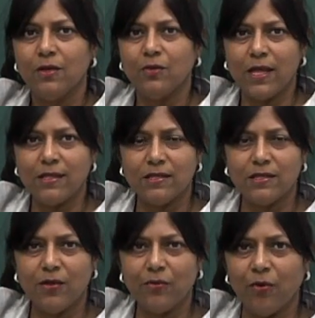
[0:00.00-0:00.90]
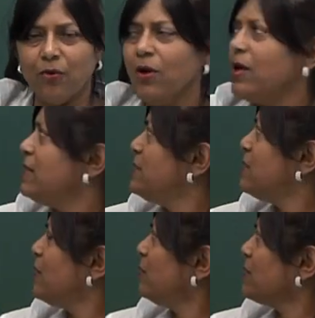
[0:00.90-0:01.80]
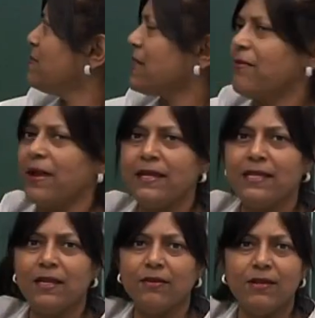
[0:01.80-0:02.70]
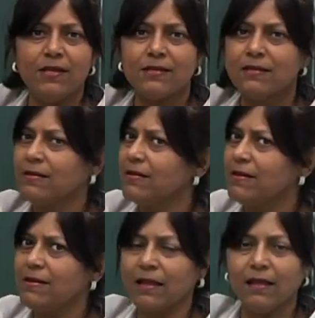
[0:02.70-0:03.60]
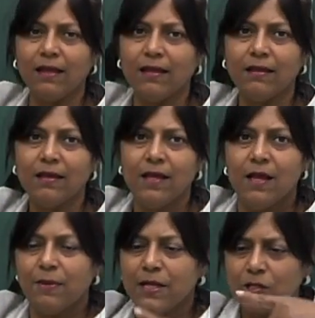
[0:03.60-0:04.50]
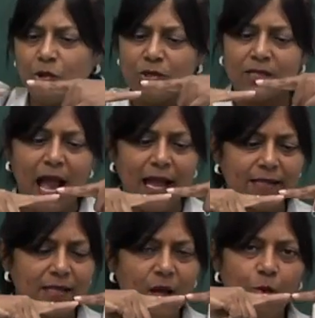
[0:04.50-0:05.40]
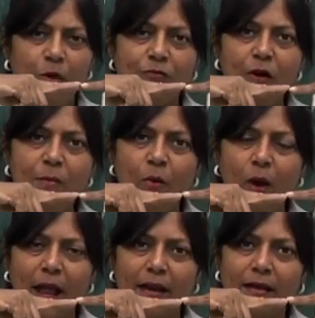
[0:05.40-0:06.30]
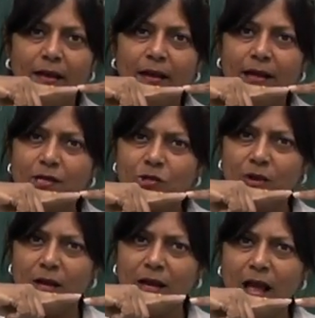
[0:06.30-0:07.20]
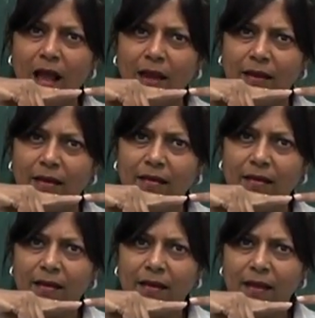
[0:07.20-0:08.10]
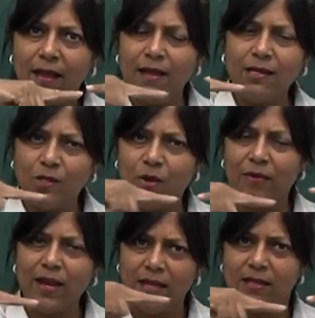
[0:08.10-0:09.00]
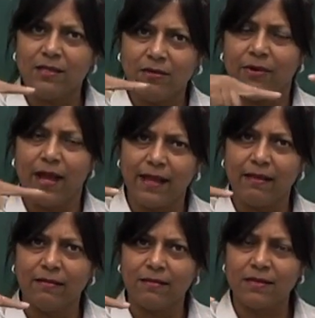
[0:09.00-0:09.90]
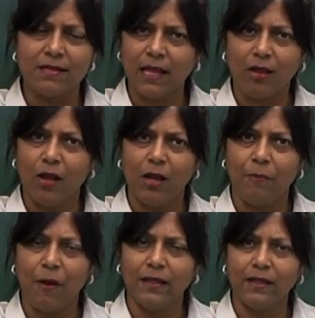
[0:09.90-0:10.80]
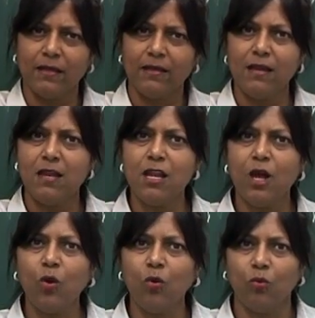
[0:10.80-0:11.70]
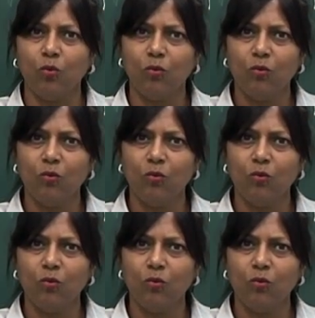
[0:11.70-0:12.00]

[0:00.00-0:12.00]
you get 0. 0 times 180 degrees, nothing. Because two sides will form a what? A straight line. And do you have any interior angles? Is that called a polygon? No.